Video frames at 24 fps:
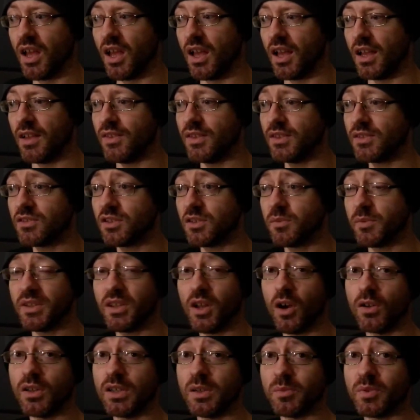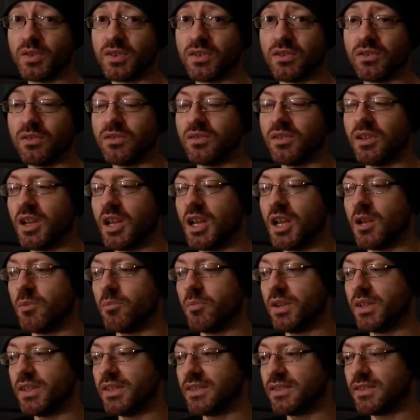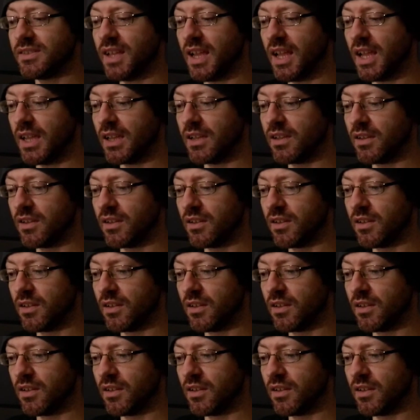This could have been the whole episode, but instead,